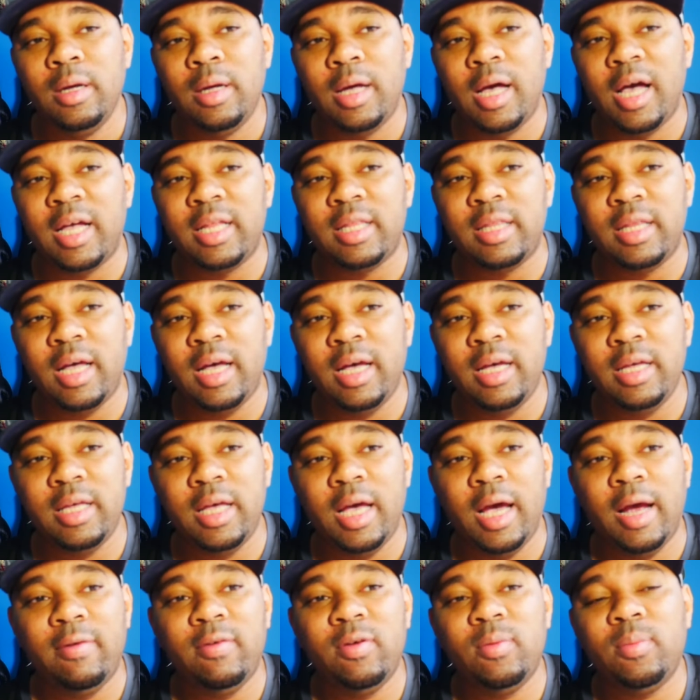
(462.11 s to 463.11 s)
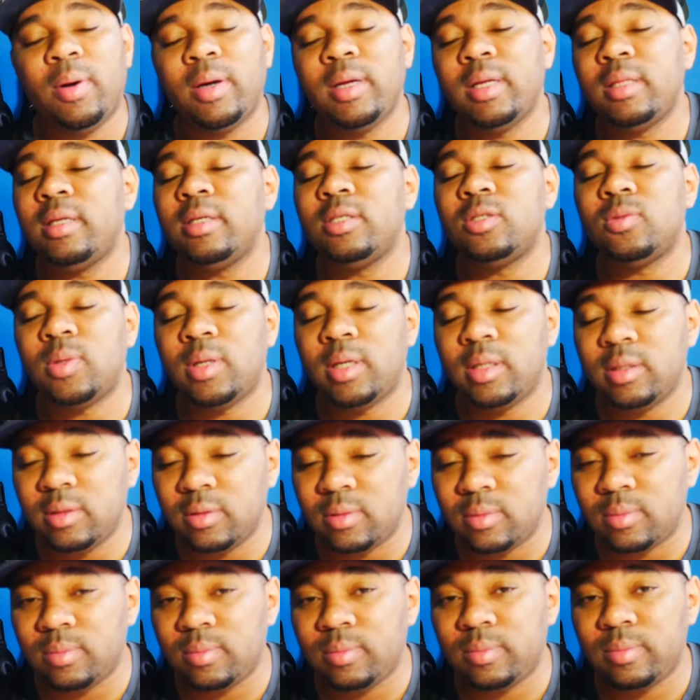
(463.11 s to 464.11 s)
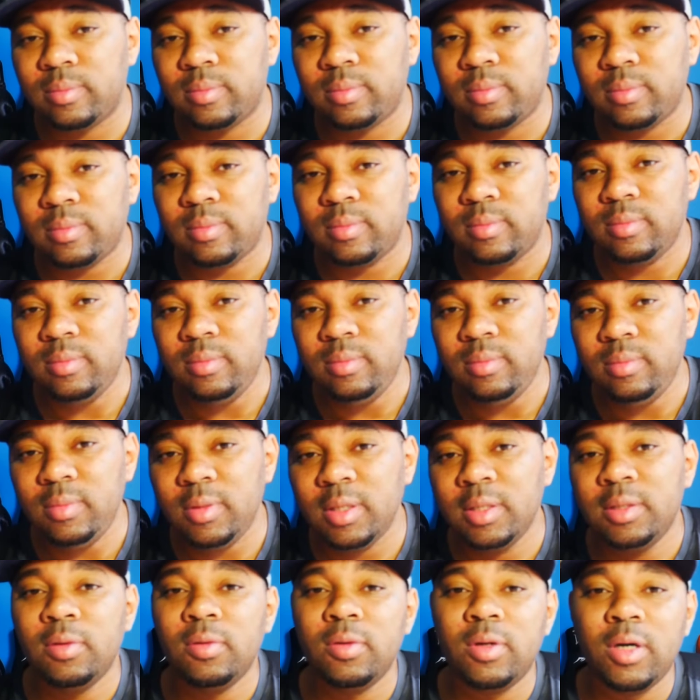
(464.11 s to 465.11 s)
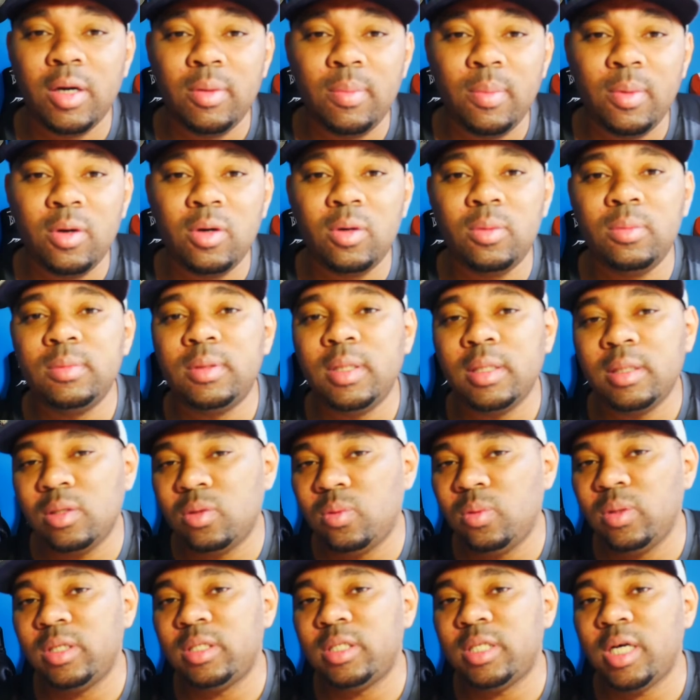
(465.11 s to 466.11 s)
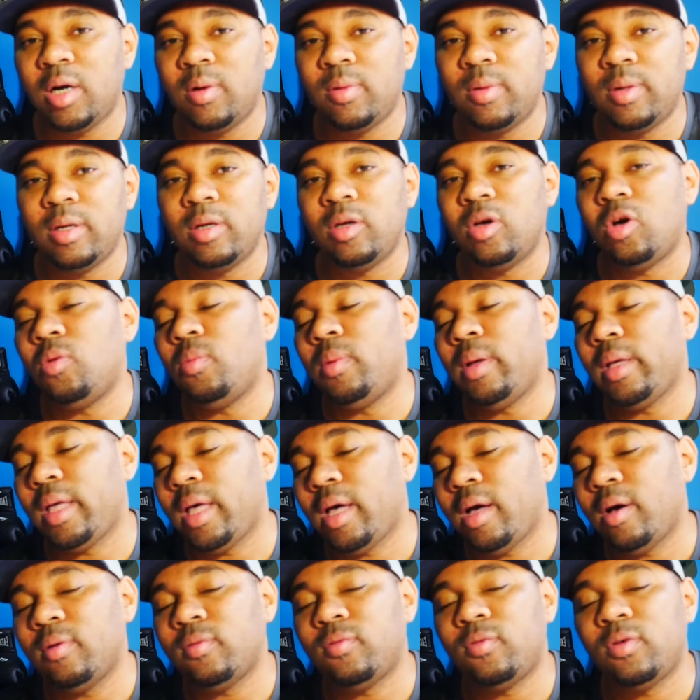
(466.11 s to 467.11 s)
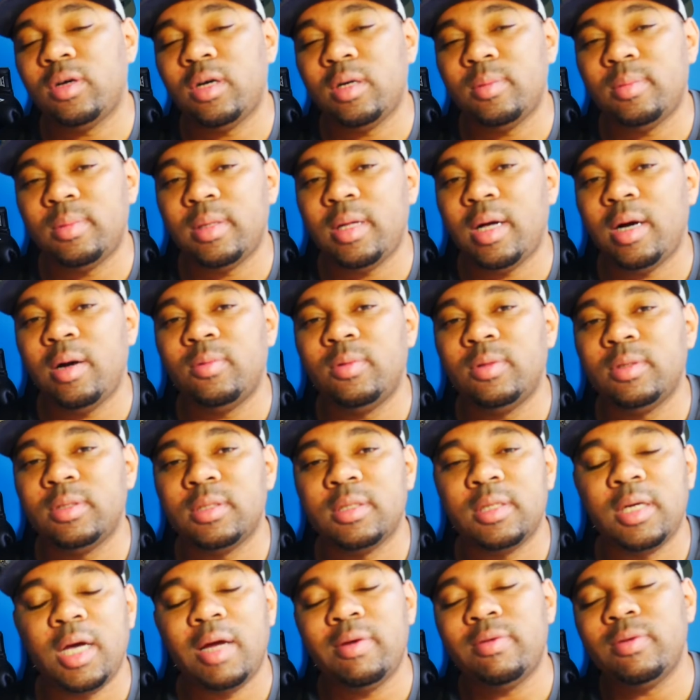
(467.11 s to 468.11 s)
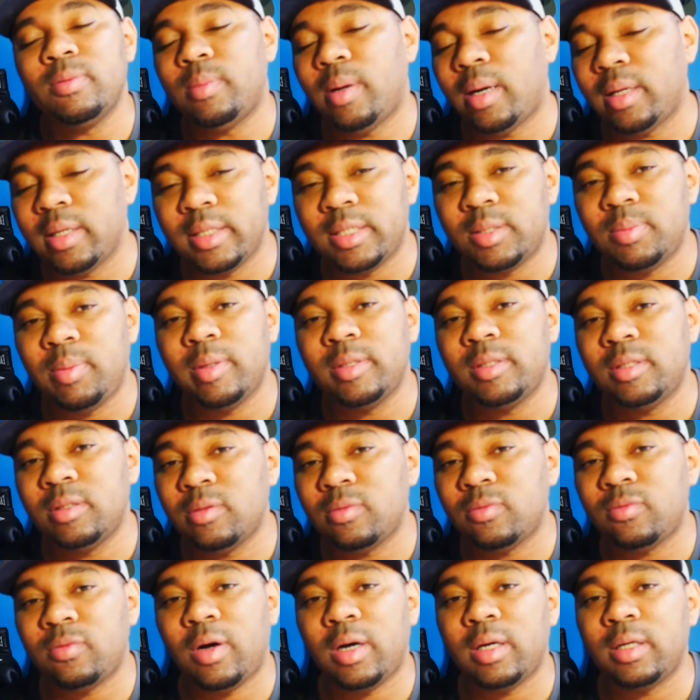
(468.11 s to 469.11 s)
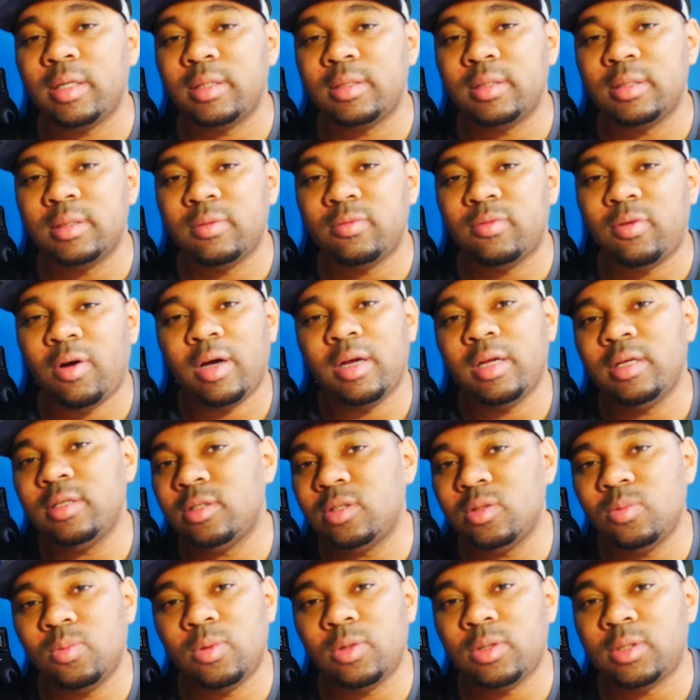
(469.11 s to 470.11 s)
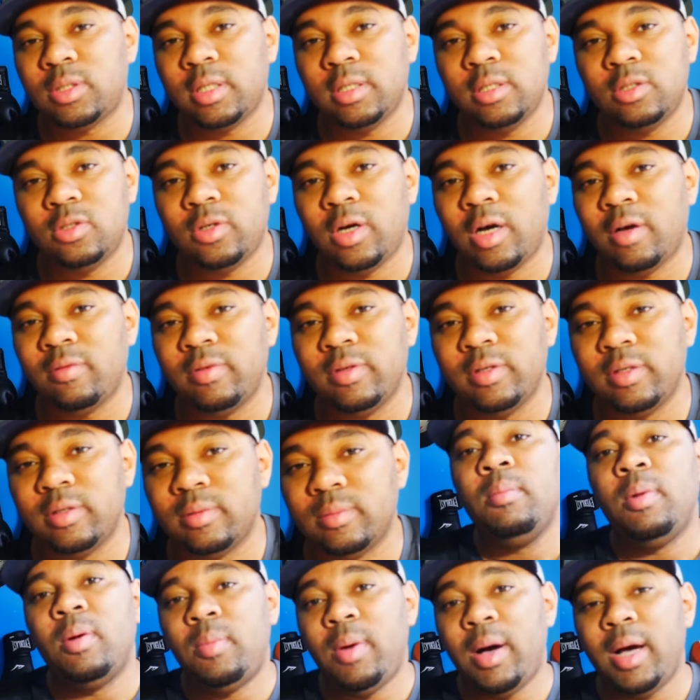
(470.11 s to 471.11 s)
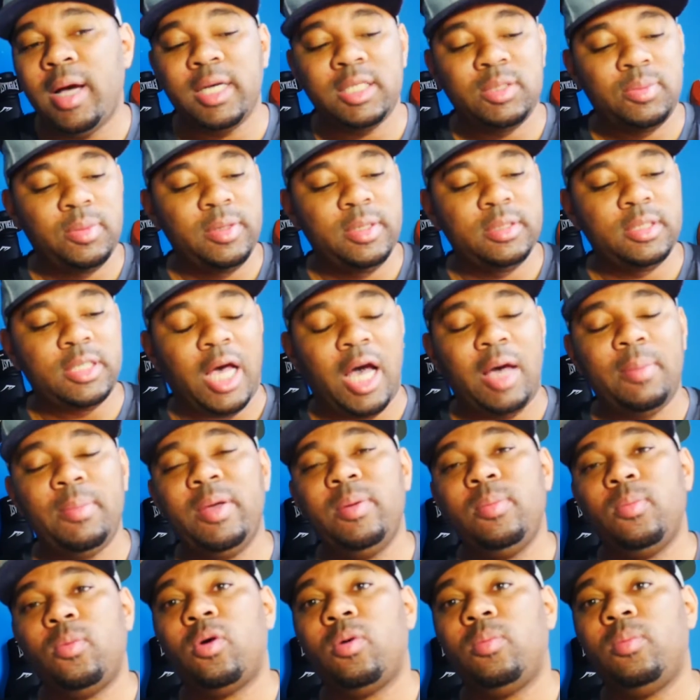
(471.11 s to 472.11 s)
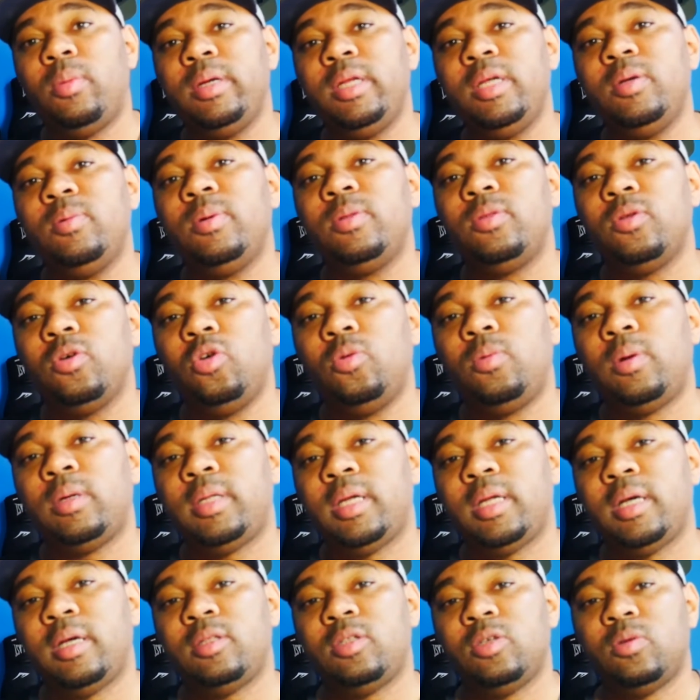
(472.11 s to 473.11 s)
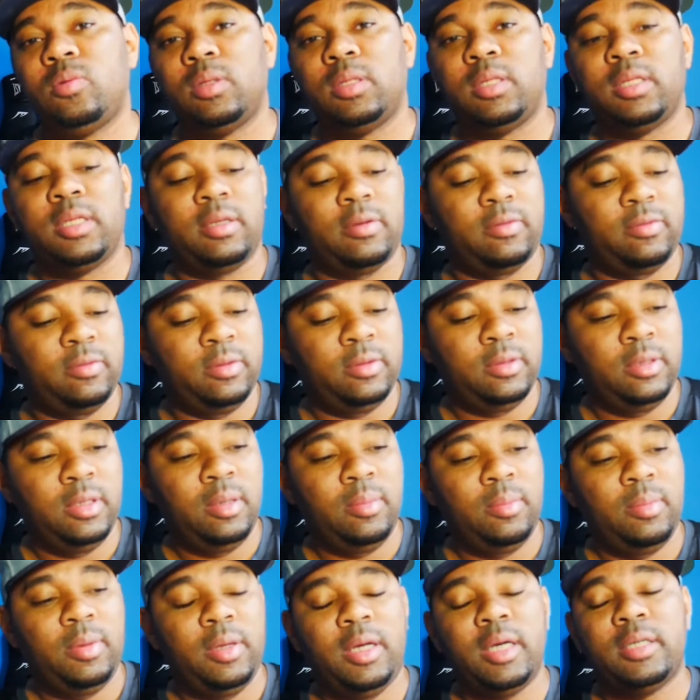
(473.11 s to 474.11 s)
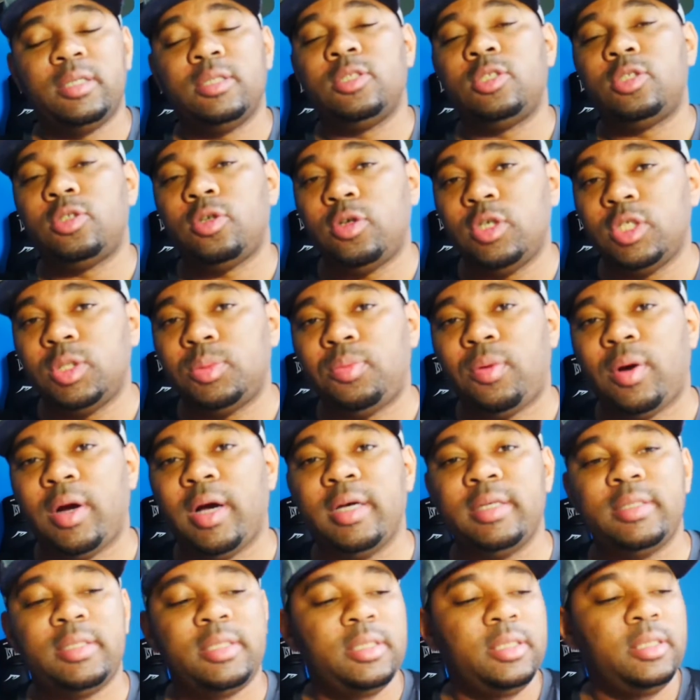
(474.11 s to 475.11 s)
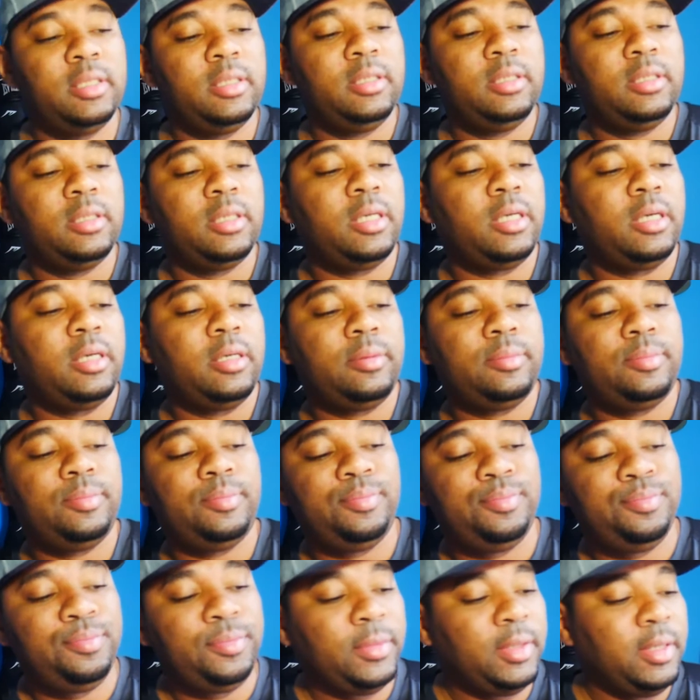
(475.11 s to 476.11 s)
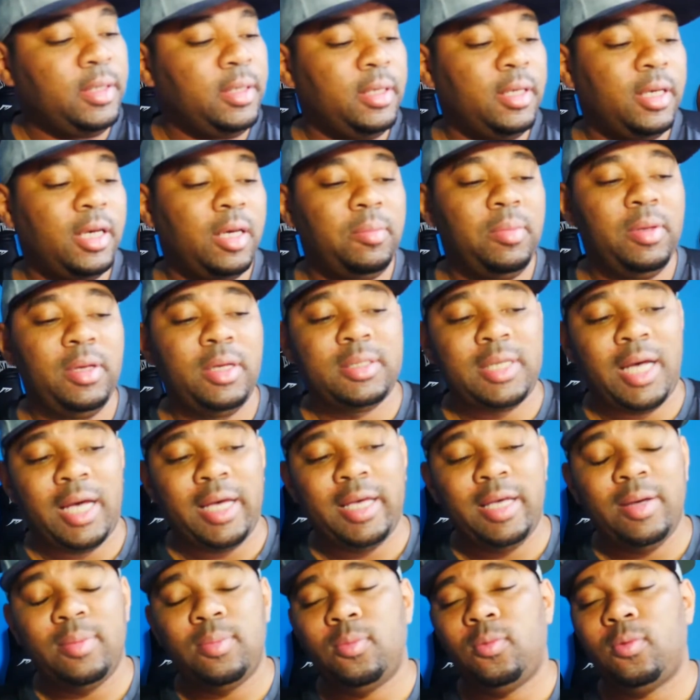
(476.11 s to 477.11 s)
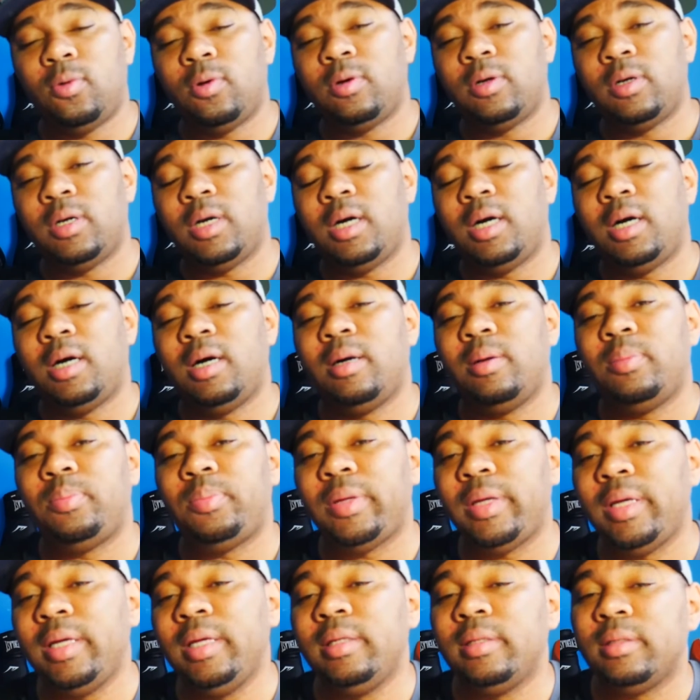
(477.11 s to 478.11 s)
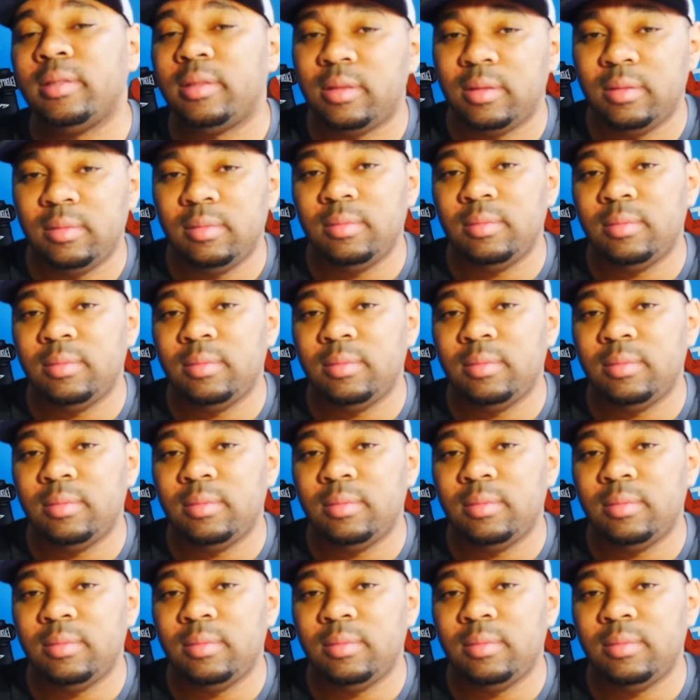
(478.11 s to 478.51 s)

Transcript: At night, everybody does what I do. They'll come home, take a quick shower, and go back out for a couple hours. Everybody, especially on Fridays. Friday is the worst day to drive here. But my experience, I make more money with Uber than I do with Lyft because of surge pricing, and because I get more pings.